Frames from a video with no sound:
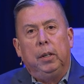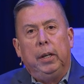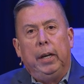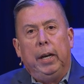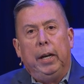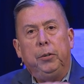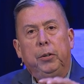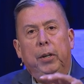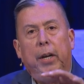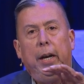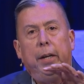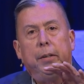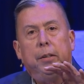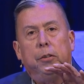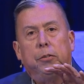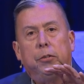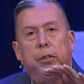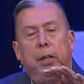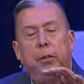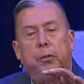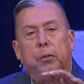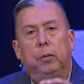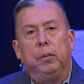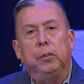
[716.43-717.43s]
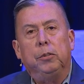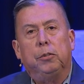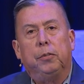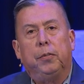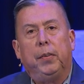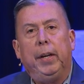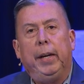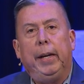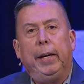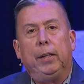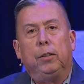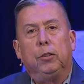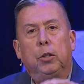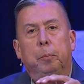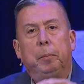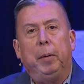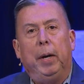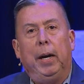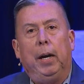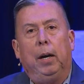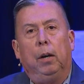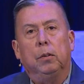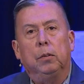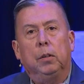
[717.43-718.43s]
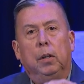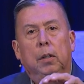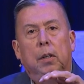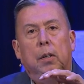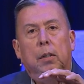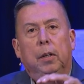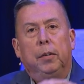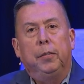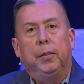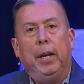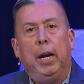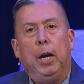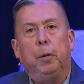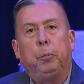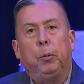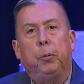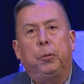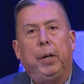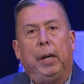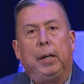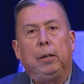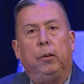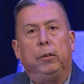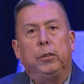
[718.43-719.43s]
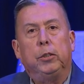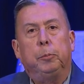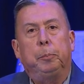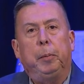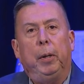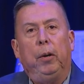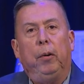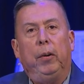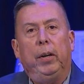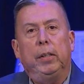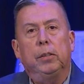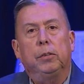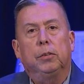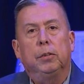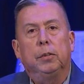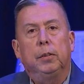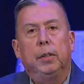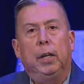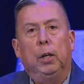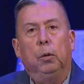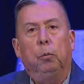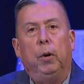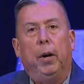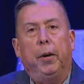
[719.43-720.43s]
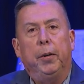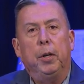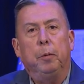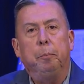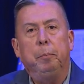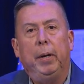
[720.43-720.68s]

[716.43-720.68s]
and you had to sit there and think about that particular experience and what it